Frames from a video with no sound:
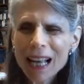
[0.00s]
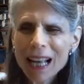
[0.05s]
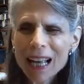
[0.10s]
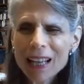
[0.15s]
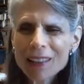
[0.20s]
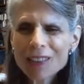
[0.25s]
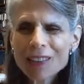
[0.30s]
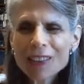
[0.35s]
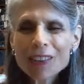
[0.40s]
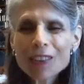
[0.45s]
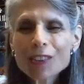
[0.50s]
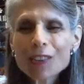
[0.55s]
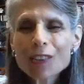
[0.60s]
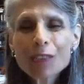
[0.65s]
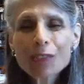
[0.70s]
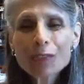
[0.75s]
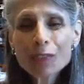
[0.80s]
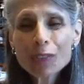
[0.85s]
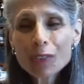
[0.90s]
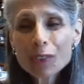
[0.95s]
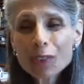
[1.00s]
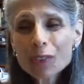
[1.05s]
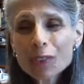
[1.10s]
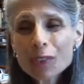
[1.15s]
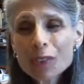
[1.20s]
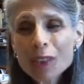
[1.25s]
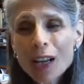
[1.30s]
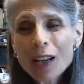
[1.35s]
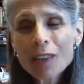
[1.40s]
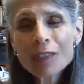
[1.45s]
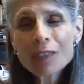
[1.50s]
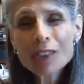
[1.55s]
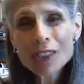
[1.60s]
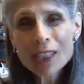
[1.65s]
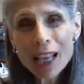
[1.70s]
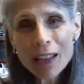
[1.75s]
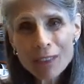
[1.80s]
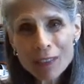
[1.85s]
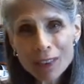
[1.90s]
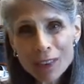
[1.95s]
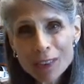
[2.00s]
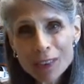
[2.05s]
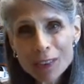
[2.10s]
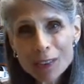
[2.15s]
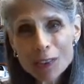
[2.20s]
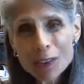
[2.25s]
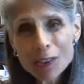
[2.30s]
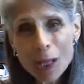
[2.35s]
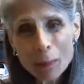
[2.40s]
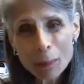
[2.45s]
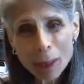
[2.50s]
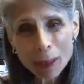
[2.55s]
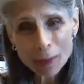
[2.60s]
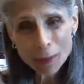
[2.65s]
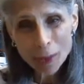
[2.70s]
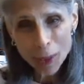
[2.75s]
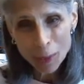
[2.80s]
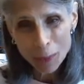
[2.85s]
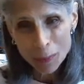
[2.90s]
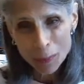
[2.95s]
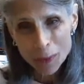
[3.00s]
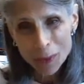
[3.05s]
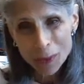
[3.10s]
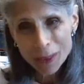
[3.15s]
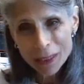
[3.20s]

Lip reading: as it is the first of 7 Shabbatot,